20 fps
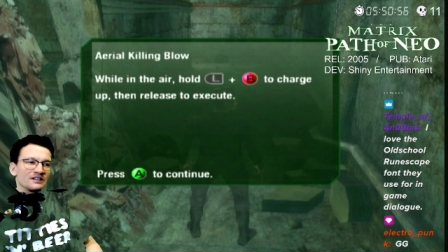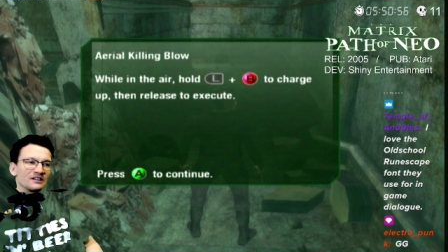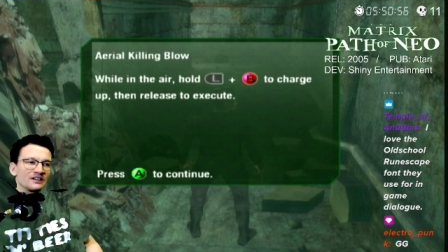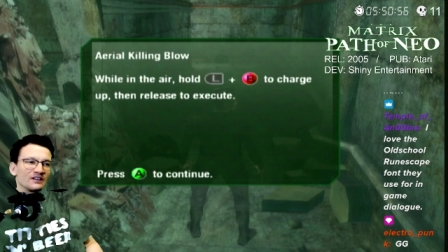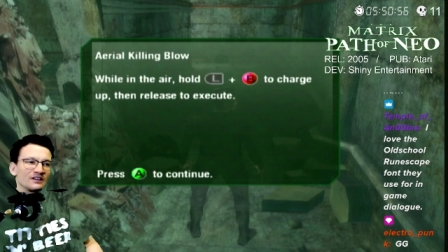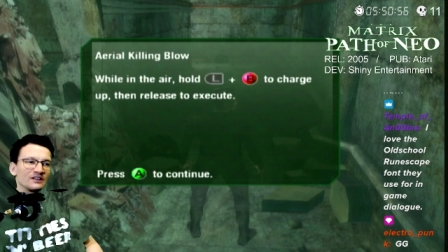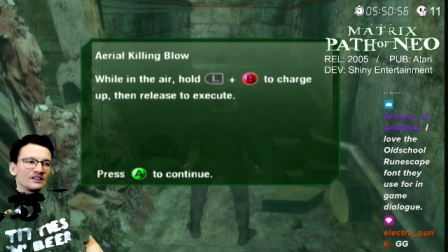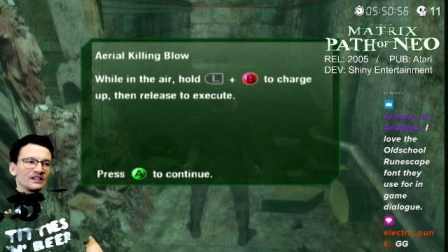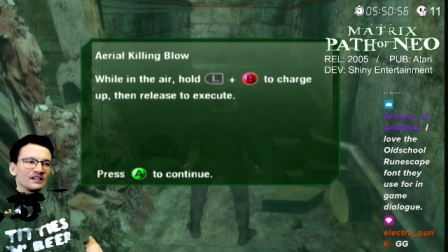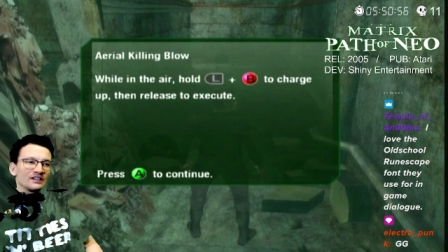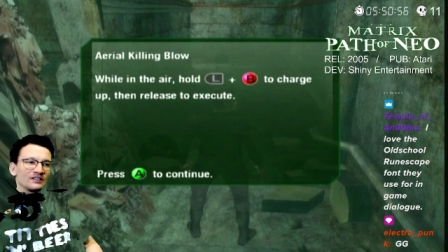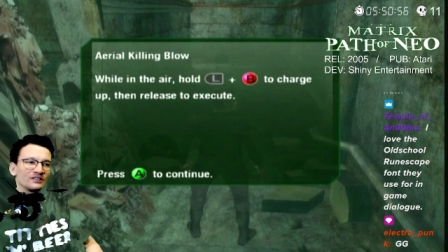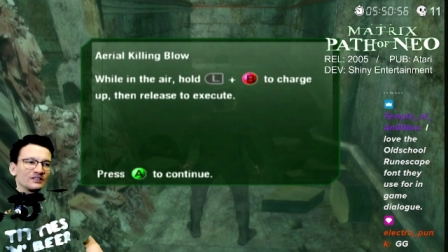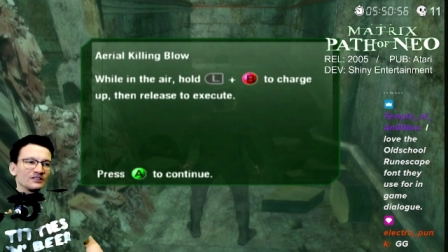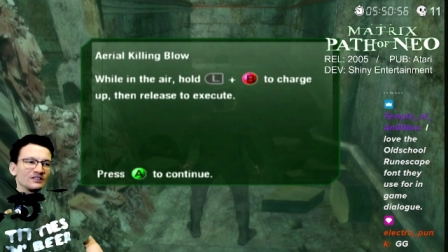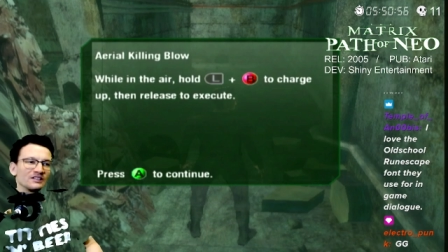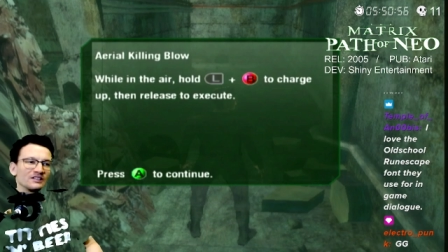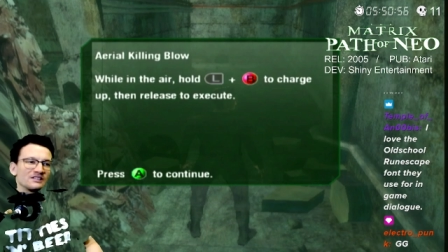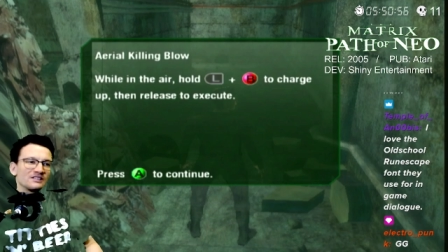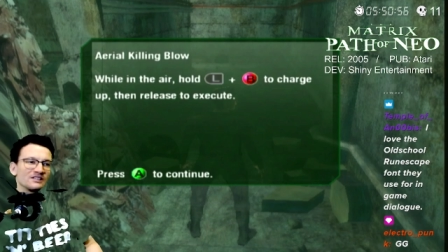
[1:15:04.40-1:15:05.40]
Okay, so
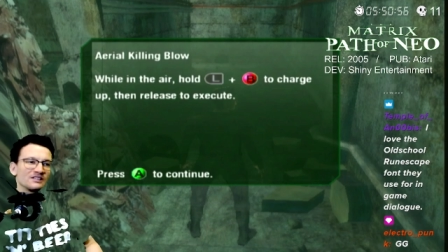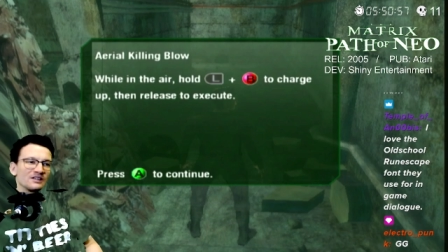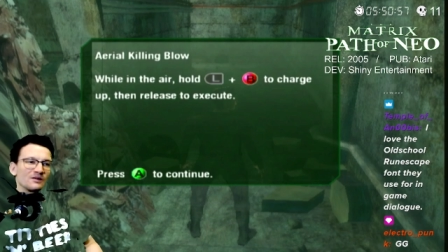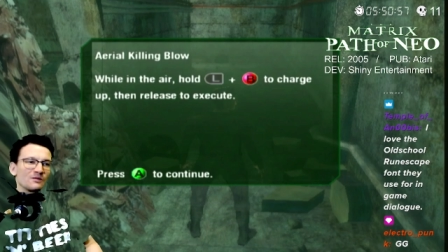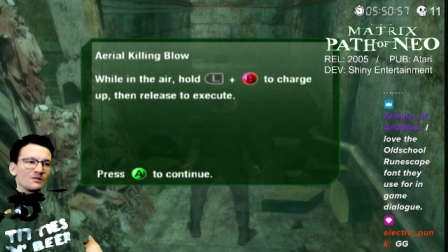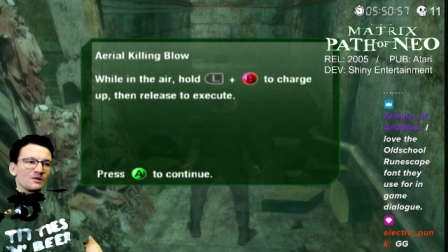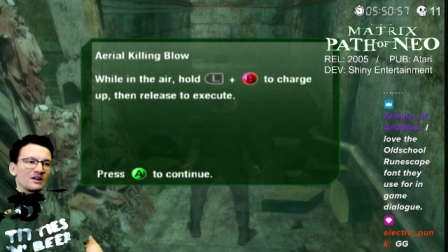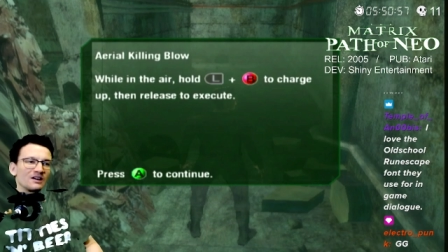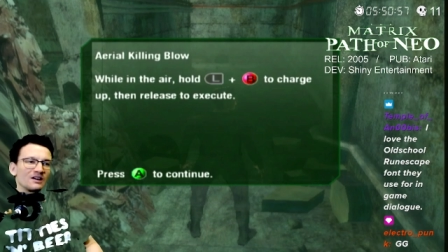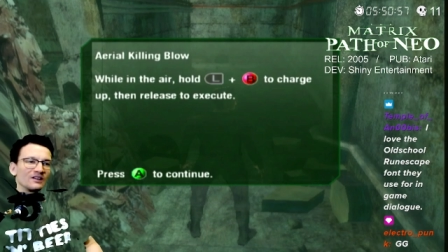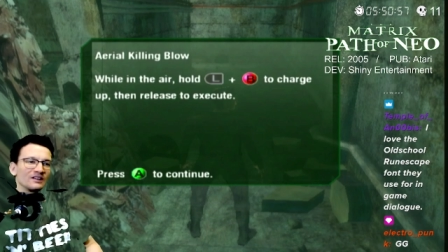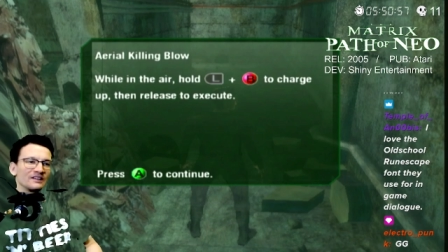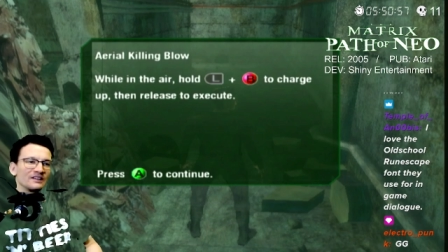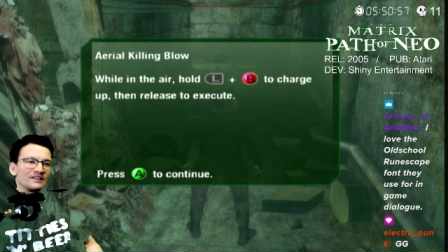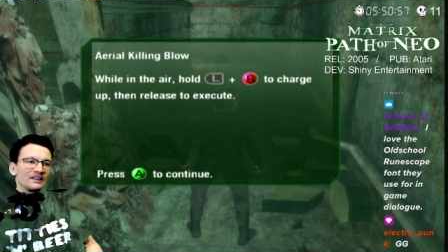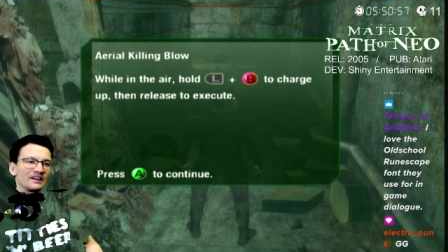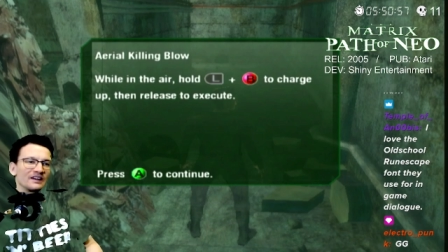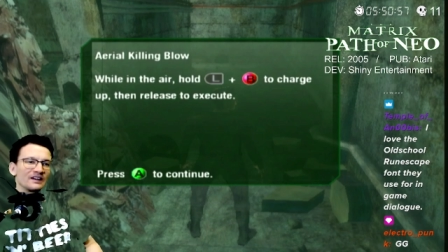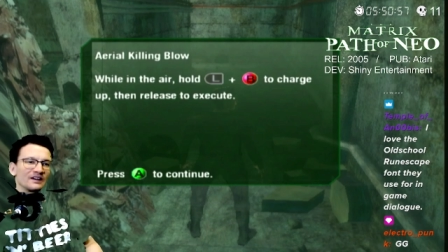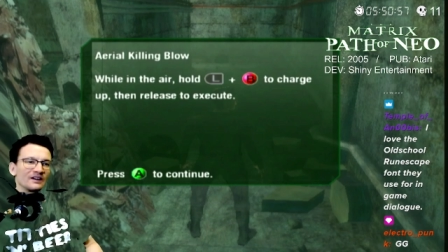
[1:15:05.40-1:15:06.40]
let's see. While in
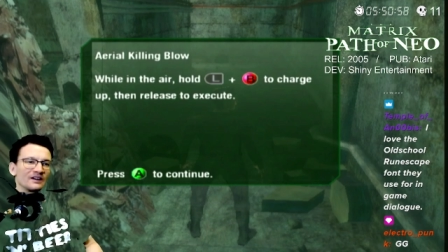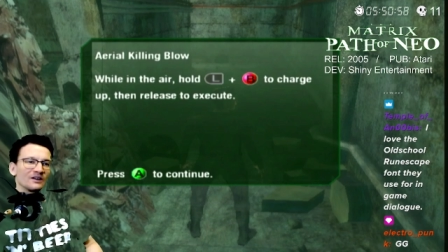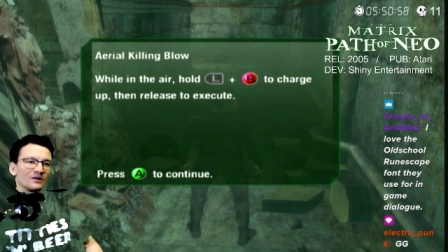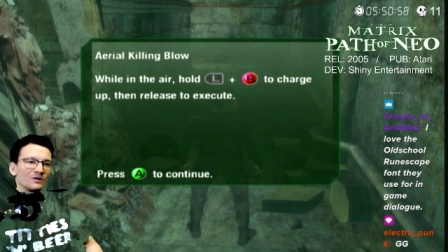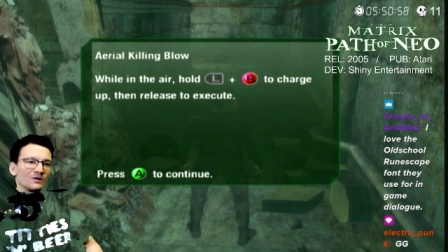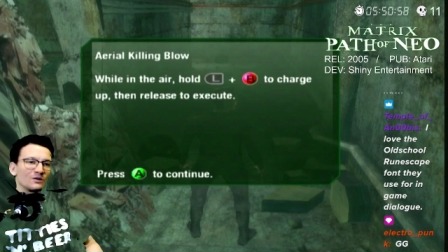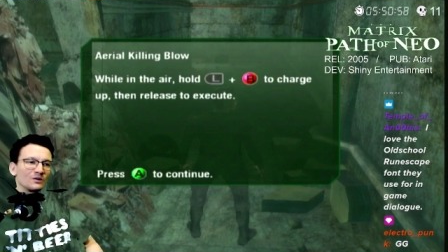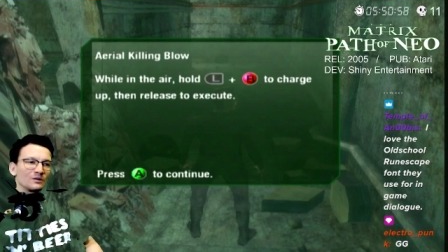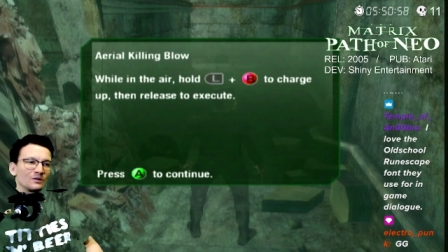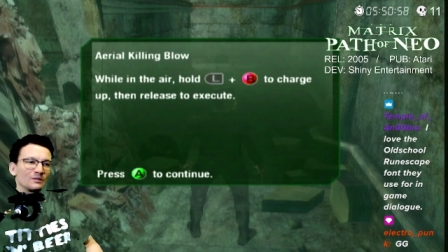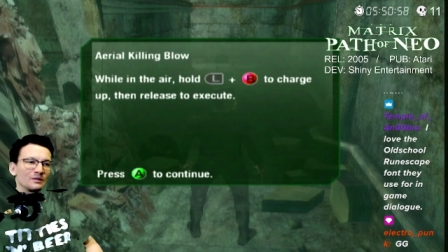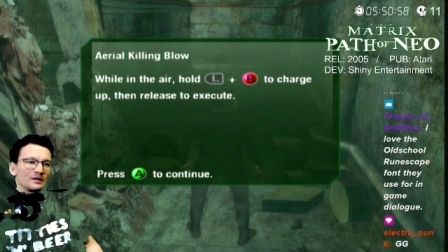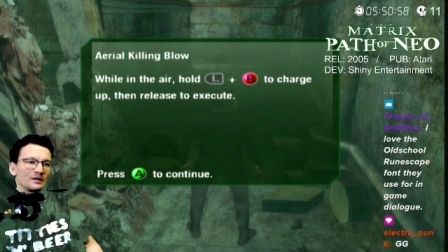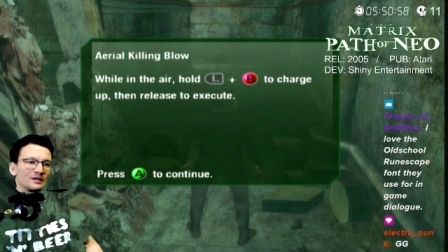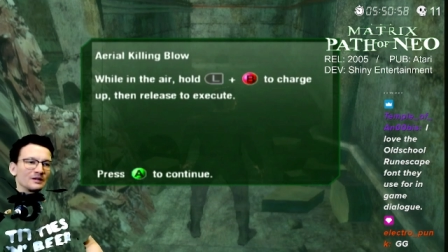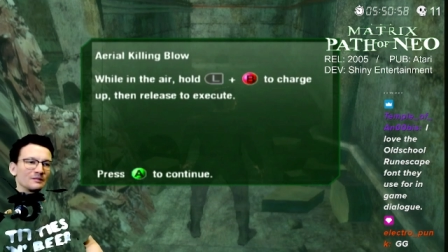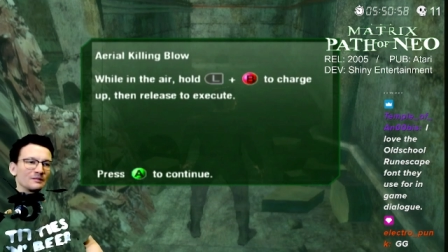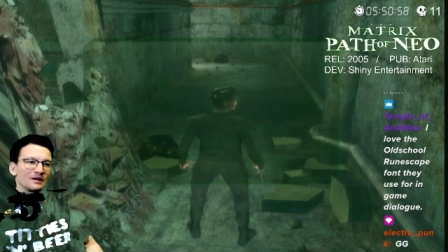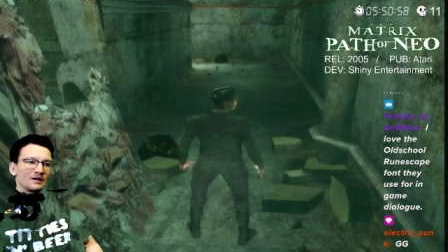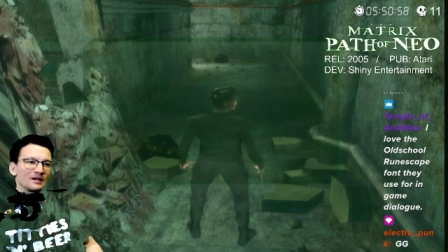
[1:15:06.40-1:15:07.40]
the air, hold B
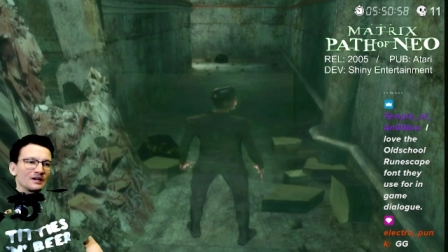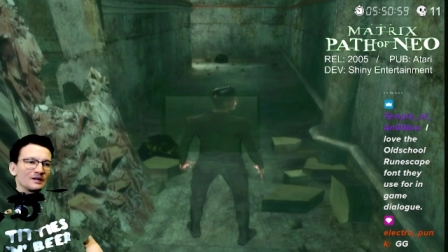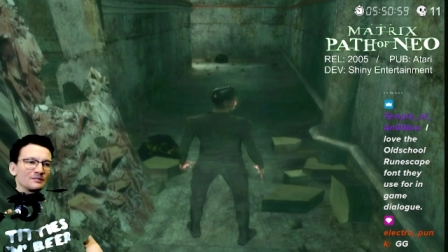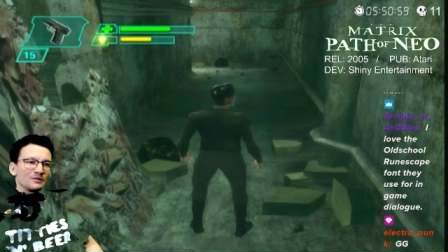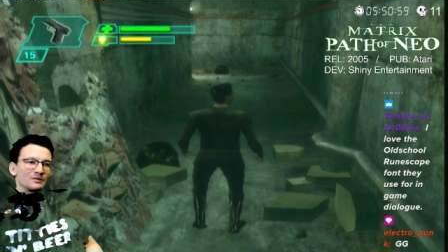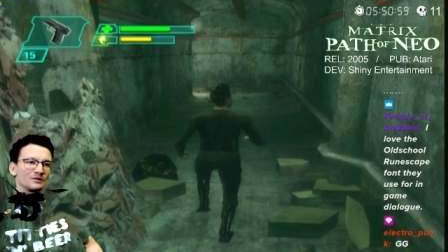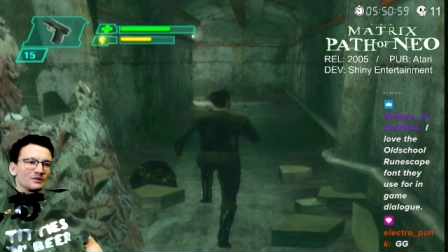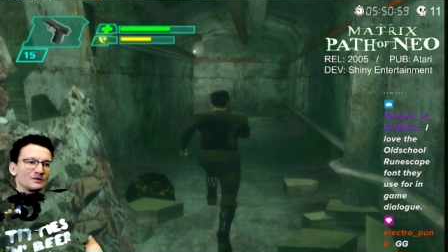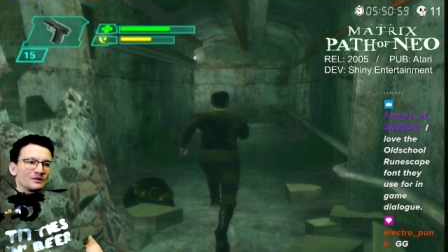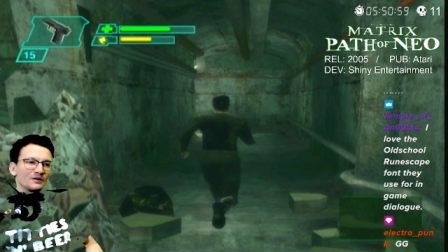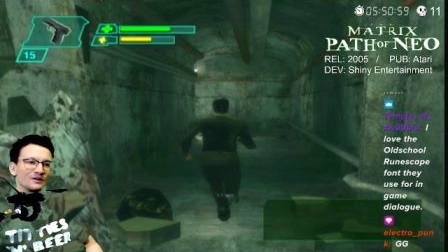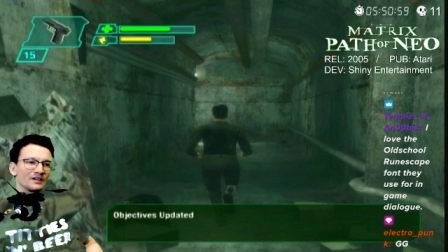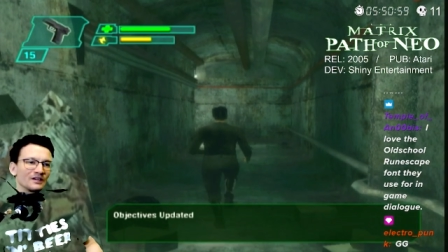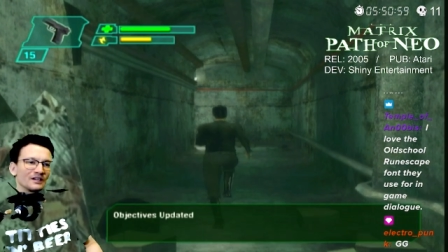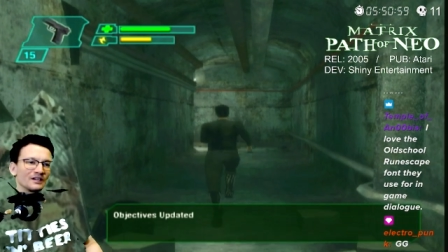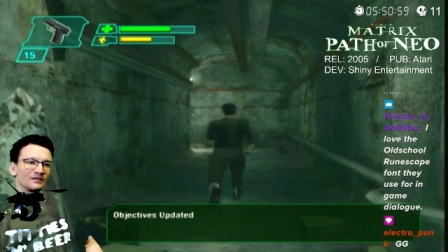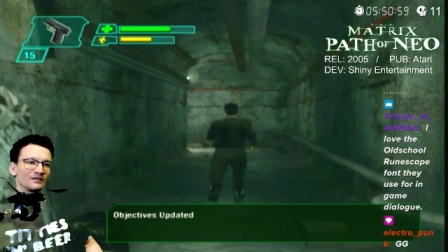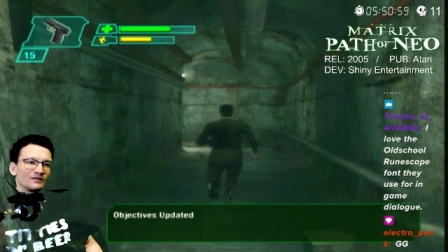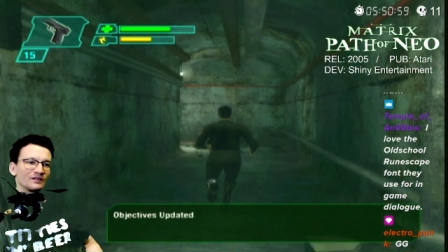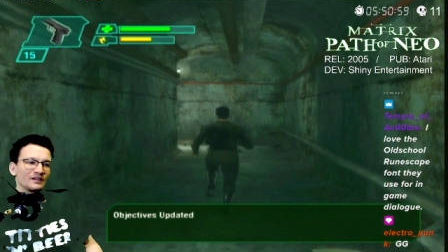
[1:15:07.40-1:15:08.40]
to badaboo. boo.
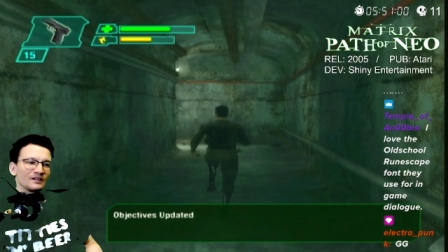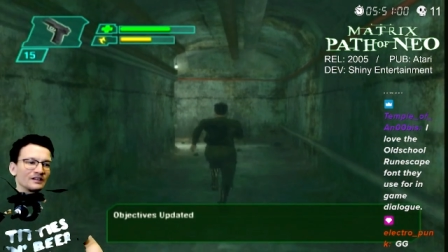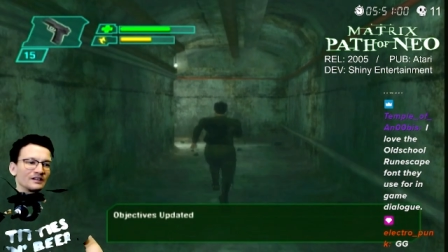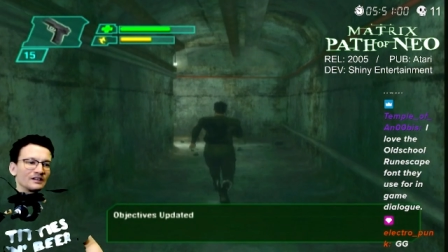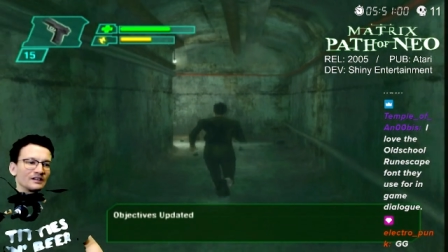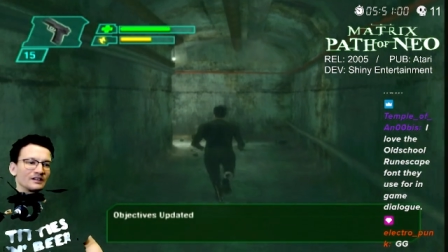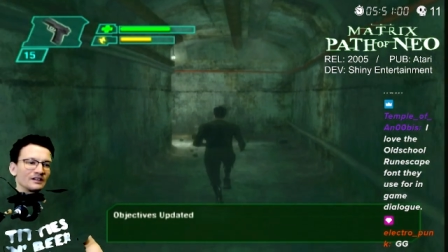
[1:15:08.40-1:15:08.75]
Okay, fine.